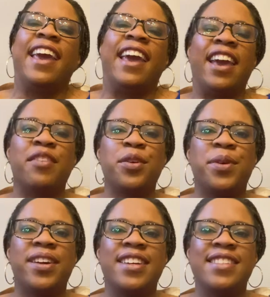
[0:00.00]
Hey
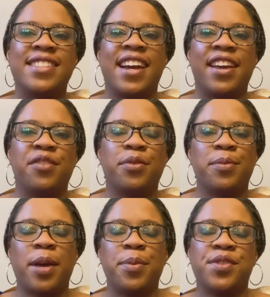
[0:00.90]
everyone, it's Dianna from
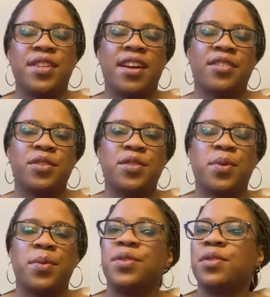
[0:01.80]
Diapers and Doctorates,
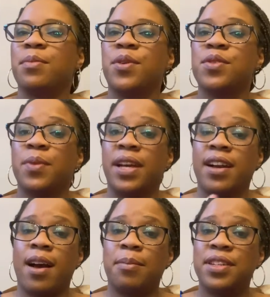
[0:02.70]
where we do the most, we
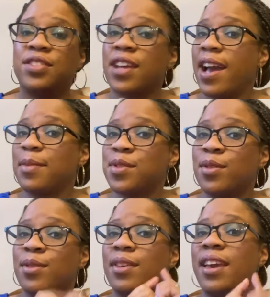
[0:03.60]
accomplish
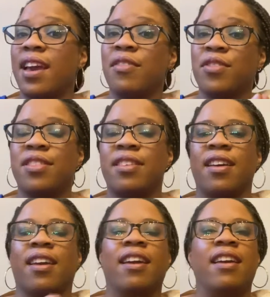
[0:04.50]
absolutely
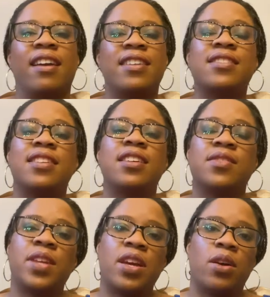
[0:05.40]
everything. In
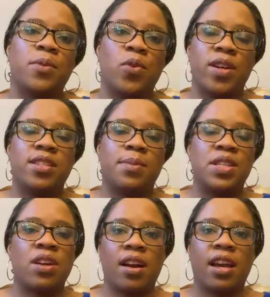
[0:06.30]
today's video, I'm going to be
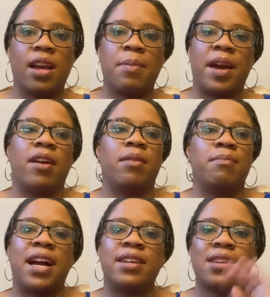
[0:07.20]
talking about
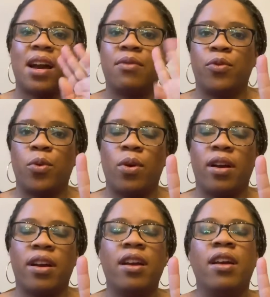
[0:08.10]
my top
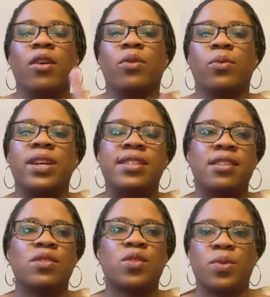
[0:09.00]
4
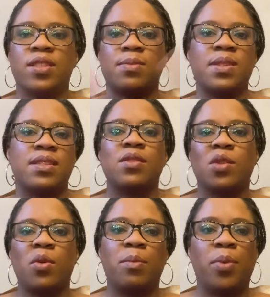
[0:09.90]
reasons Christmas is
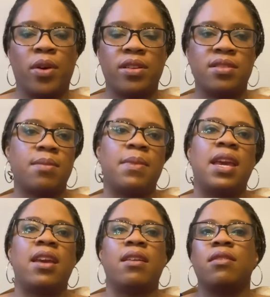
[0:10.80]
so important to
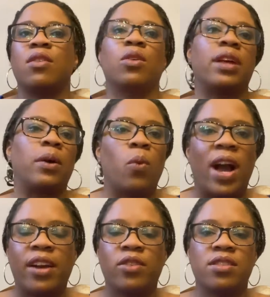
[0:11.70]
me, like
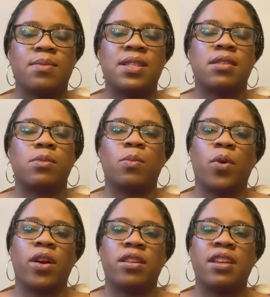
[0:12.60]
why Christmas is
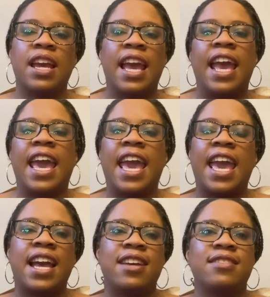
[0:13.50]
important.
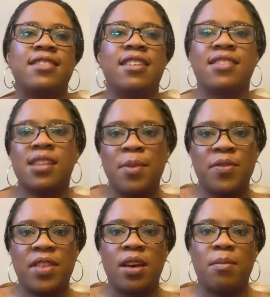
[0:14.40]
And some
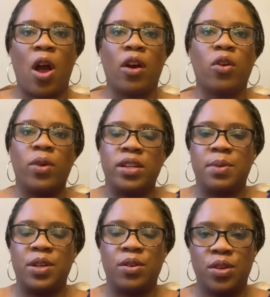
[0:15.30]
of them are going to
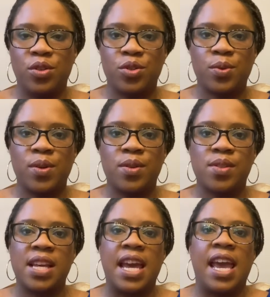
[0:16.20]
be your
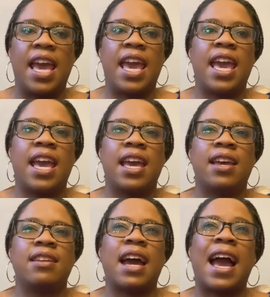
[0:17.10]
usuals.
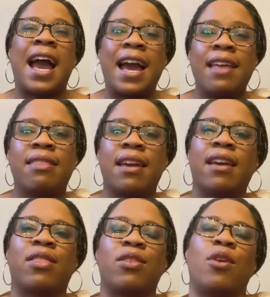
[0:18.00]
And I
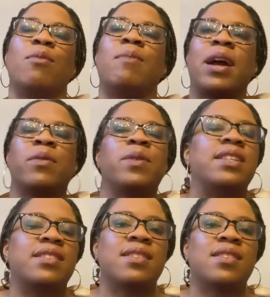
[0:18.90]
think though my
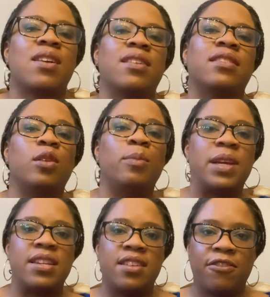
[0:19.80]
reasons are a little
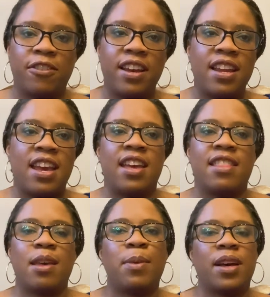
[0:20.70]
bit different
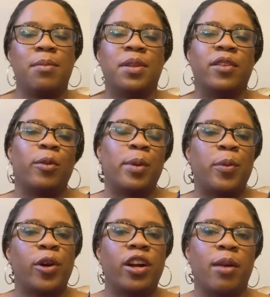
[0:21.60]
and they become a little bit
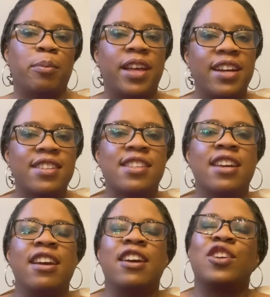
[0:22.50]
more complex.
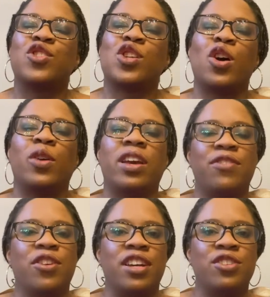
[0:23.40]
So
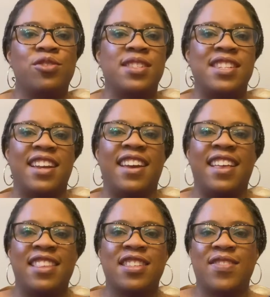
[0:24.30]
if you're interested
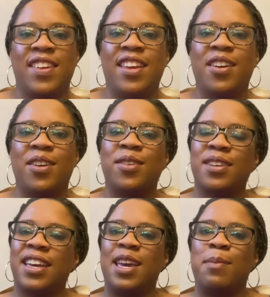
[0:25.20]
in this video,
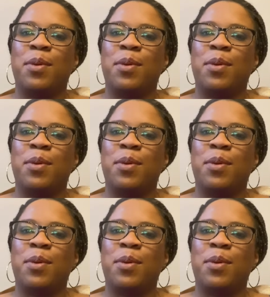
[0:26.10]
keep